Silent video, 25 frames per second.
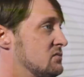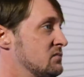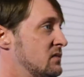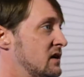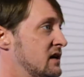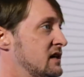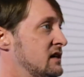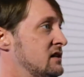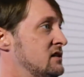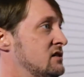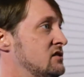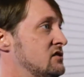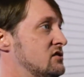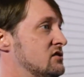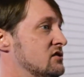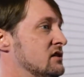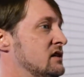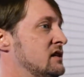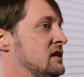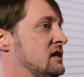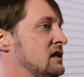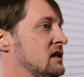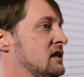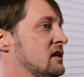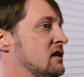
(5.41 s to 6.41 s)
my
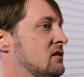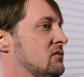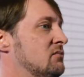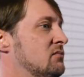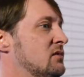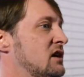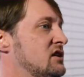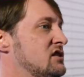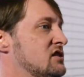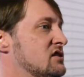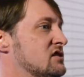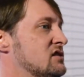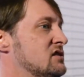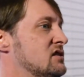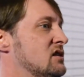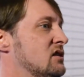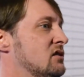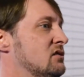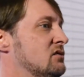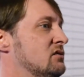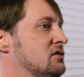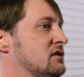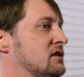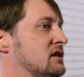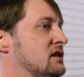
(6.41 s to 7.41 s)
injury. I just
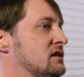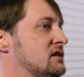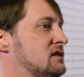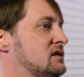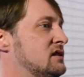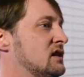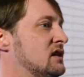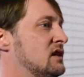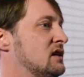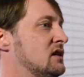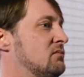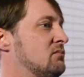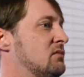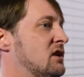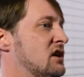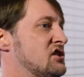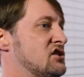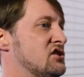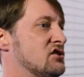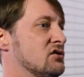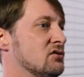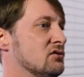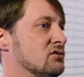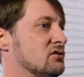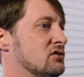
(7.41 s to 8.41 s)
know that my
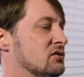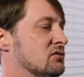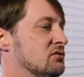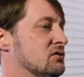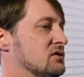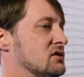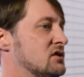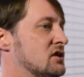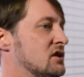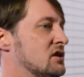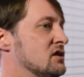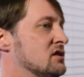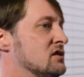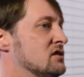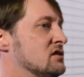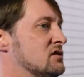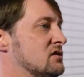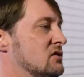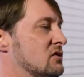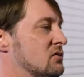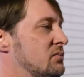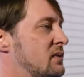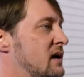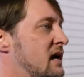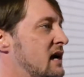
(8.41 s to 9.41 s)
shoulder was hurting
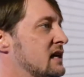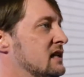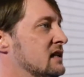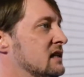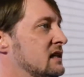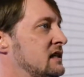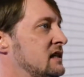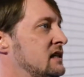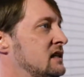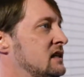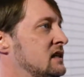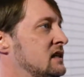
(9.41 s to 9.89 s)
so badly